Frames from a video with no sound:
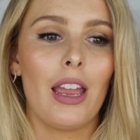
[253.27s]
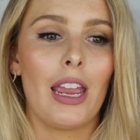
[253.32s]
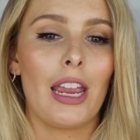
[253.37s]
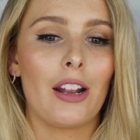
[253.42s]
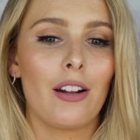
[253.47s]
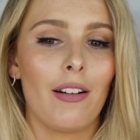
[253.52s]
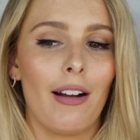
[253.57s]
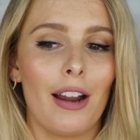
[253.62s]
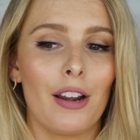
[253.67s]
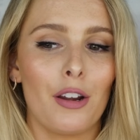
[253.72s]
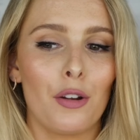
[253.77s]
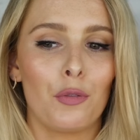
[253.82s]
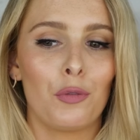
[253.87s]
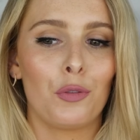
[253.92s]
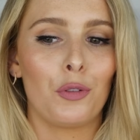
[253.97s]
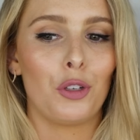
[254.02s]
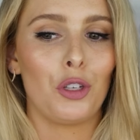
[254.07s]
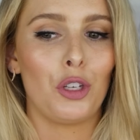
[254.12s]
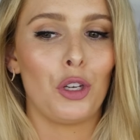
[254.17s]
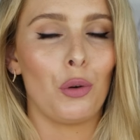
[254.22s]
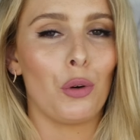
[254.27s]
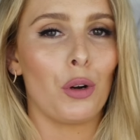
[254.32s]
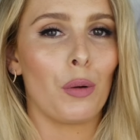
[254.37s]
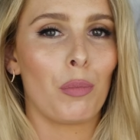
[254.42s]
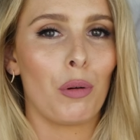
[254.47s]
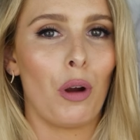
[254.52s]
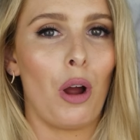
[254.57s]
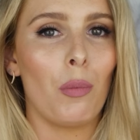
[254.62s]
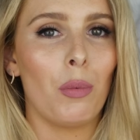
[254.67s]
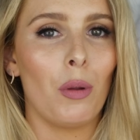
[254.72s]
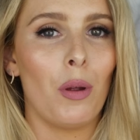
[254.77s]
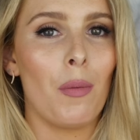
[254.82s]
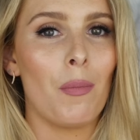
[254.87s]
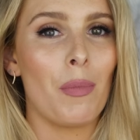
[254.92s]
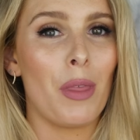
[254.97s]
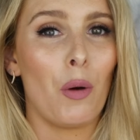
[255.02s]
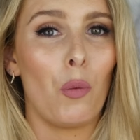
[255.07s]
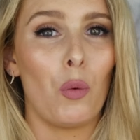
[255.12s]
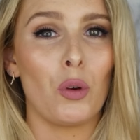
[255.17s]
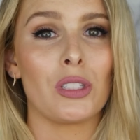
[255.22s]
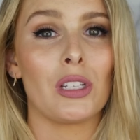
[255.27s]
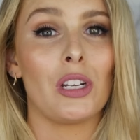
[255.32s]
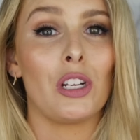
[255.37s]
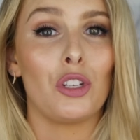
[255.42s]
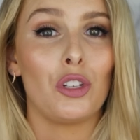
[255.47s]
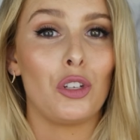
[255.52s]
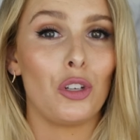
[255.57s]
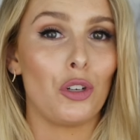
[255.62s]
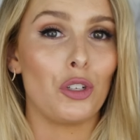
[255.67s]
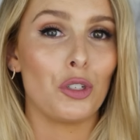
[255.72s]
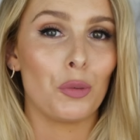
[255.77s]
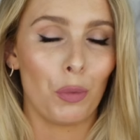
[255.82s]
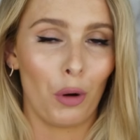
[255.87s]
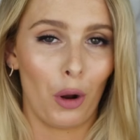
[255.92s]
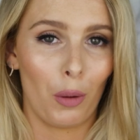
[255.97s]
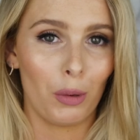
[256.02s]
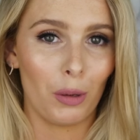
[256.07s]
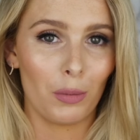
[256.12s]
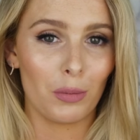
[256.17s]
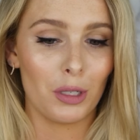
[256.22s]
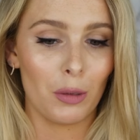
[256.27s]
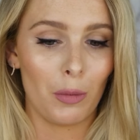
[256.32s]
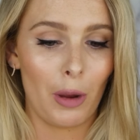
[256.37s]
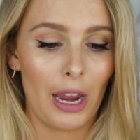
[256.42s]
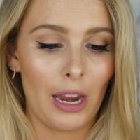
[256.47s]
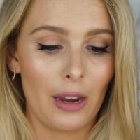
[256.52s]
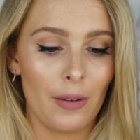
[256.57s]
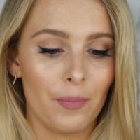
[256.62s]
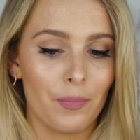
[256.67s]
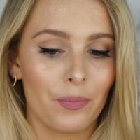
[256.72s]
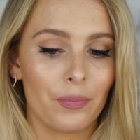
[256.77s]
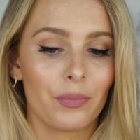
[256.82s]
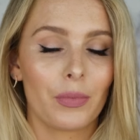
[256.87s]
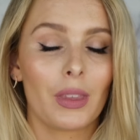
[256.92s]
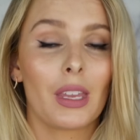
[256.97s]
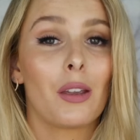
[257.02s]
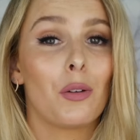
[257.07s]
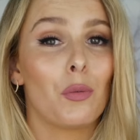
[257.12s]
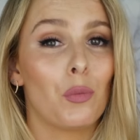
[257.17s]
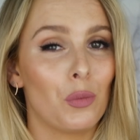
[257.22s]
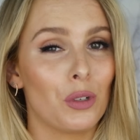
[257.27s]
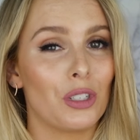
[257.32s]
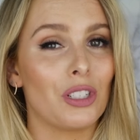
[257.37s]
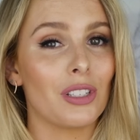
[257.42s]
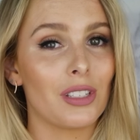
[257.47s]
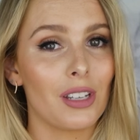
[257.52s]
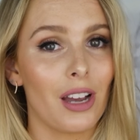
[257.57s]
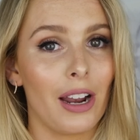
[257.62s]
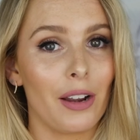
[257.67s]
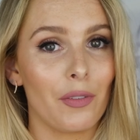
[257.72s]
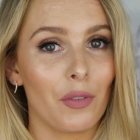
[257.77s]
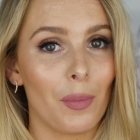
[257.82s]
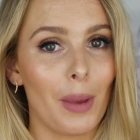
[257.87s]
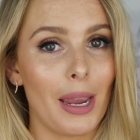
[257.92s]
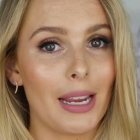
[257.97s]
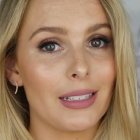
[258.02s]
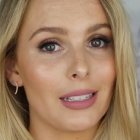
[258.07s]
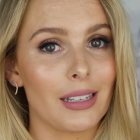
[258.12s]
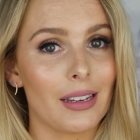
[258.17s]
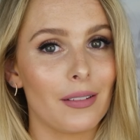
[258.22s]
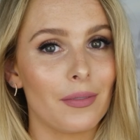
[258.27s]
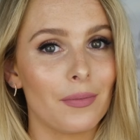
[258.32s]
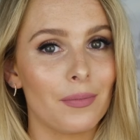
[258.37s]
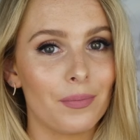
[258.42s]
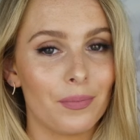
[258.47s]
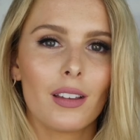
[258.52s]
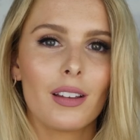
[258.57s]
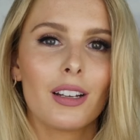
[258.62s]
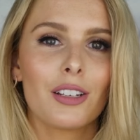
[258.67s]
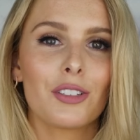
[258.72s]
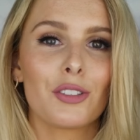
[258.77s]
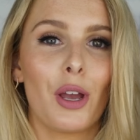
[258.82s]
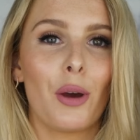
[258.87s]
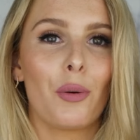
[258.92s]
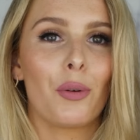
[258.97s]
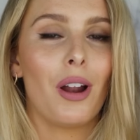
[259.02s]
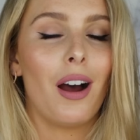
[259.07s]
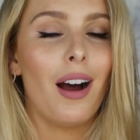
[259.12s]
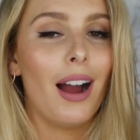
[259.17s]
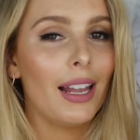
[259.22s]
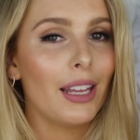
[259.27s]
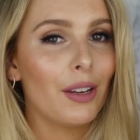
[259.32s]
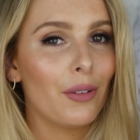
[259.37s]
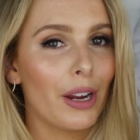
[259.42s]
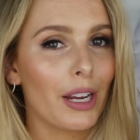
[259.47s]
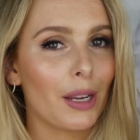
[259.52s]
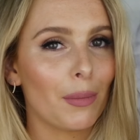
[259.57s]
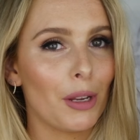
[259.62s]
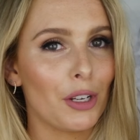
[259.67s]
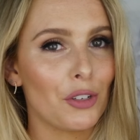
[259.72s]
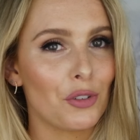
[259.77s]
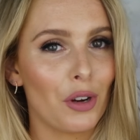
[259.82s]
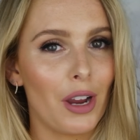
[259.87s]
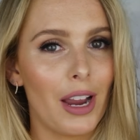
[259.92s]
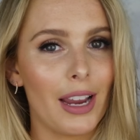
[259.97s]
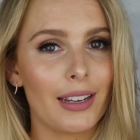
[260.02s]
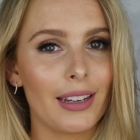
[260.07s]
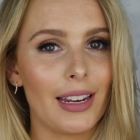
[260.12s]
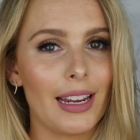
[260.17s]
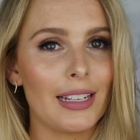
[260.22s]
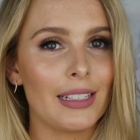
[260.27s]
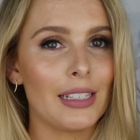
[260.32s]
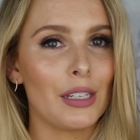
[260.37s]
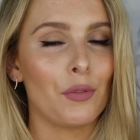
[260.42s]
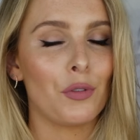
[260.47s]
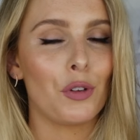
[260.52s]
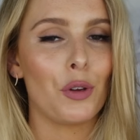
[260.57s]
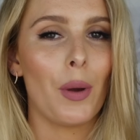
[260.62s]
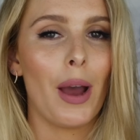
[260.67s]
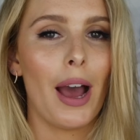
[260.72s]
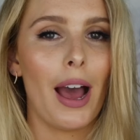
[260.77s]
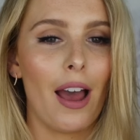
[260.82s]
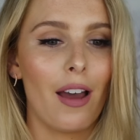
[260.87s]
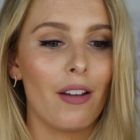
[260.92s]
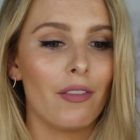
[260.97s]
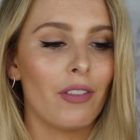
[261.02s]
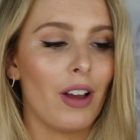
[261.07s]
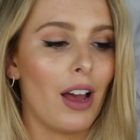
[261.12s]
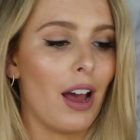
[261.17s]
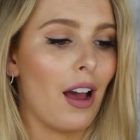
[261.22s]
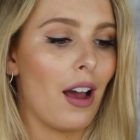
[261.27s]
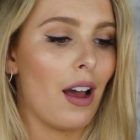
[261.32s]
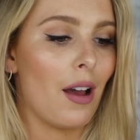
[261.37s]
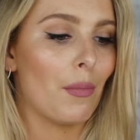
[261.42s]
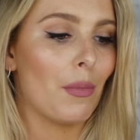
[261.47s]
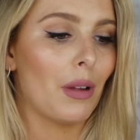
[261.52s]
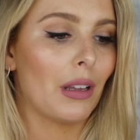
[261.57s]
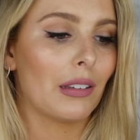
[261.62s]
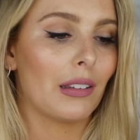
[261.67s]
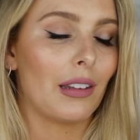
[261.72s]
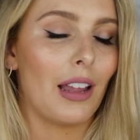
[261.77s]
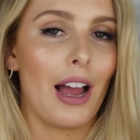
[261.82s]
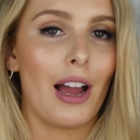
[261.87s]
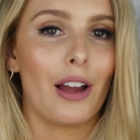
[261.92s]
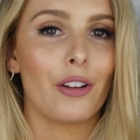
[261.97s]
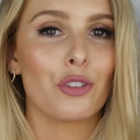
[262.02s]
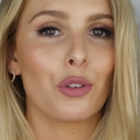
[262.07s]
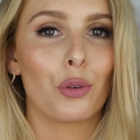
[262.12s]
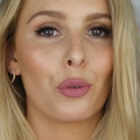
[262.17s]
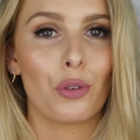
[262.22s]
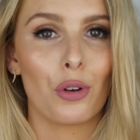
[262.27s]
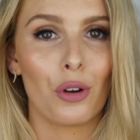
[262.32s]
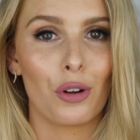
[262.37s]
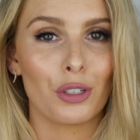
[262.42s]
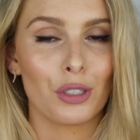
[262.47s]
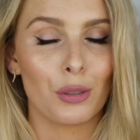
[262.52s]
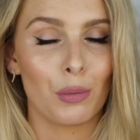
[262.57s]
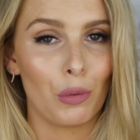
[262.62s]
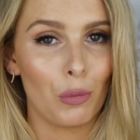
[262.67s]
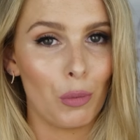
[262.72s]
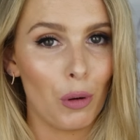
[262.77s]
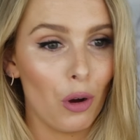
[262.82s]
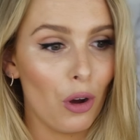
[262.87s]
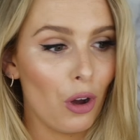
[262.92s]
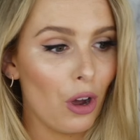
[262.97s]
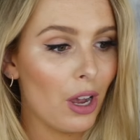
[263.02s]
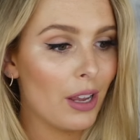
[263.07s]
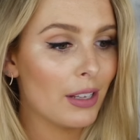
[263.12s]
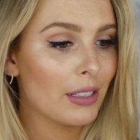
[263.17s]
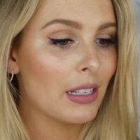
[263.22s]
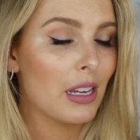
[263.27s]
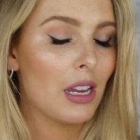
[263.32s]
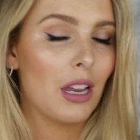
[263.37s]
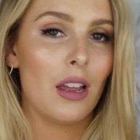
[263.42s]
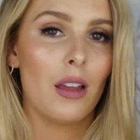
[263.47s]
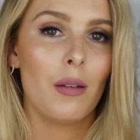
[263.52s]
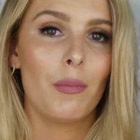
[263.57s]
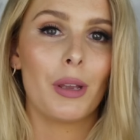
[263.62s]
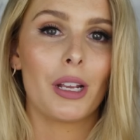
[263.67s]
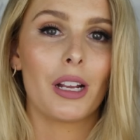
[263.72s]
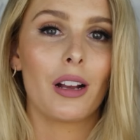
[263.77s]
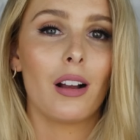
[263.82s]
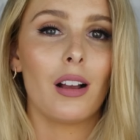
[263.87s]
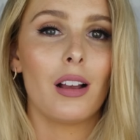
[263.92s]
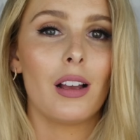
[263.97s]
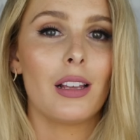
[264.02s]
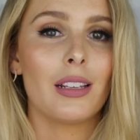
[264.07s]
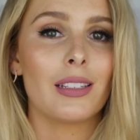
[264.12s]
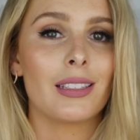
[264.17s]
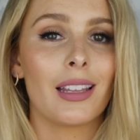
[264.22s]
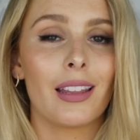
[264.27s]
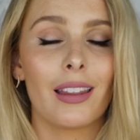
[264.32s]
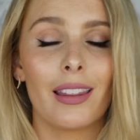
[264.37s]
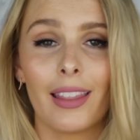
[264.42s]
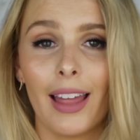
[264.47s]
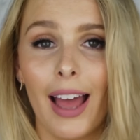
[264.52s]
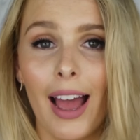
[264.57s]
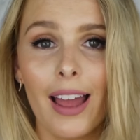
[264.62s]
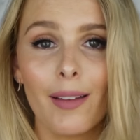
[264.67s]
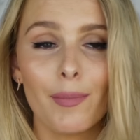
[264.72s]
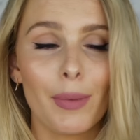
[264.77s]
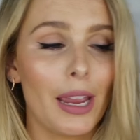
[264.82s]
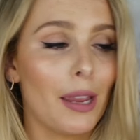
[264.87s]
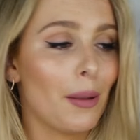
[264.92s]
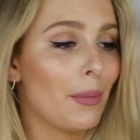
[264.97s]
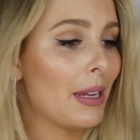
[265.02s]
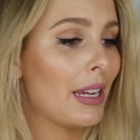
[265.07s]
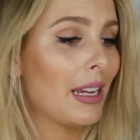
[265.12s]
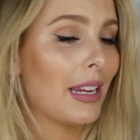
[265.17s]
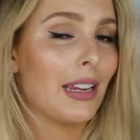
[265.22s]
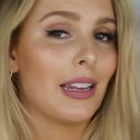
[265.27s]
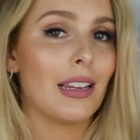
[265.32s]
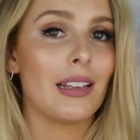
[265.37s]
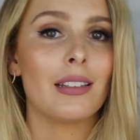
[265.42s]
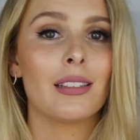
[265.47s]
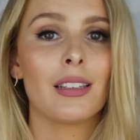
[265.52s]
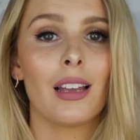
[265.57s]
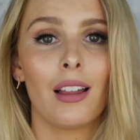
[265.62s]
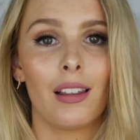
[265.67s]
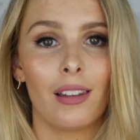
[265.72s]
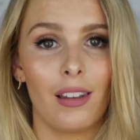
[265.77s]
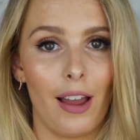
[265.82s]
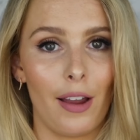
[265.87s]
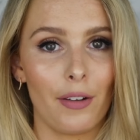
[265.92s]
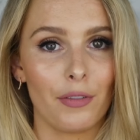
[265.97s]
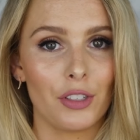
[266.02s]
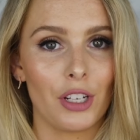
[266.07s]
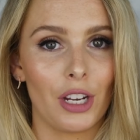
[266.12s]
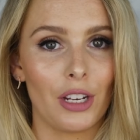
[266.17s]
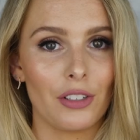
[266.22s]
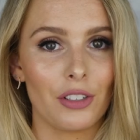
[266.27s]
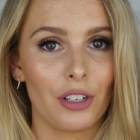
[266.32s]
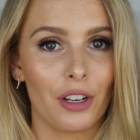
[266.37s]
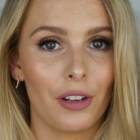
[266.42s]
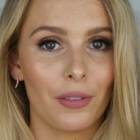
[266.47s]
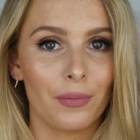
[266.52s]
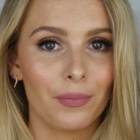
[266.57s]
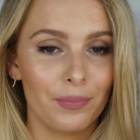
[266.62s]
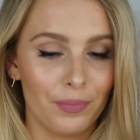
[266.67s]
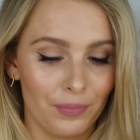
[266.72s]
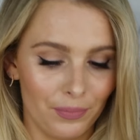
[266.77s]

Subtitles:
It kind of cured a problem that wasn't a huge problem to me, which is kind of amazing. So I would highly recommend trying these if you have large or noticeable pores, because that baby is a life changer.